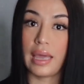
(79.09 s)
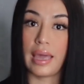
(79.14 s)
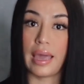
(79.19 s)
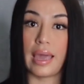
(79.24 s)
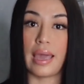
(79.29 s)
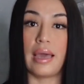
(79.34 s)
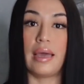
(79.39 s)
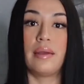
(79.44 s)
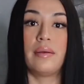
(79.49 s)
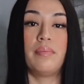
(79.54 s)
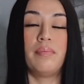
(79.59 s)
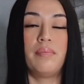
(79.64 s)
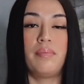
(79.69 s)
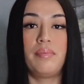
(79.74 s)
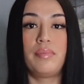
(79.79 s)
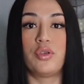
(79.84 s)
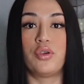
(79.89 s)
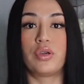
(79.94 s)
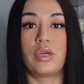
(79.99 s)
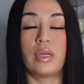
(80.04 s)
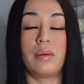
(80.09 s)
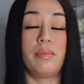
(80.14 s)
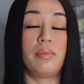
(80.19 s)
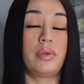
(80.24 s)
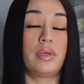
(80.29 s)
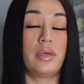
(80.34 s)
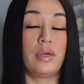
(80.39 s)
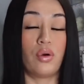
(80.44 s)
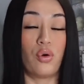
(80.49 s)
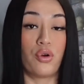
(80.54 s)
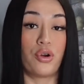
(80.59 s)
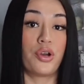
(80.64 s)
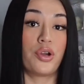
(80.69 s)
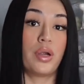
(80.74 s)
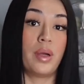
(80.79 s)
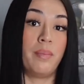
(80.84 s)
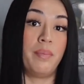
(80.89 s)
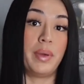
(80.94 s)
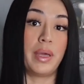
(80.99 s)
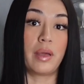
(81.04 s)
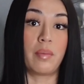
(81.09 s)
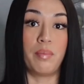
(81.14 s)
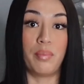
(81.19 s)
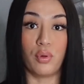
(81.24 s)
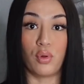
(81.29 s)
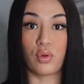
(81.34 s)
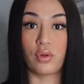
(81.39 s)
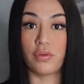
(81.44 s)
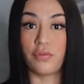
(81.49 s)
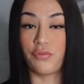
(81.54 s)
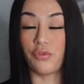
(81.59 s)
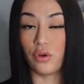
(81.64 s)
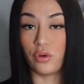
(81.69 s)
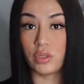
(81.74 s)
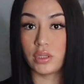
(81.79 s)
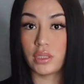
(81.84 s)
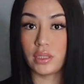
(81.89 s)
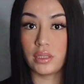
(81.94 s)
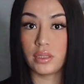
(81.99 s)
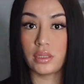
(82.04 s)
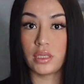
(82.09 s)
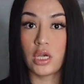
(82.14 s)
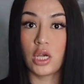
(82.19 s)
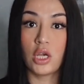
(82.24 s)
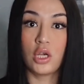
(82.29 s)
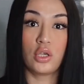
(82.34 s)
and you can order a big bulk of roses.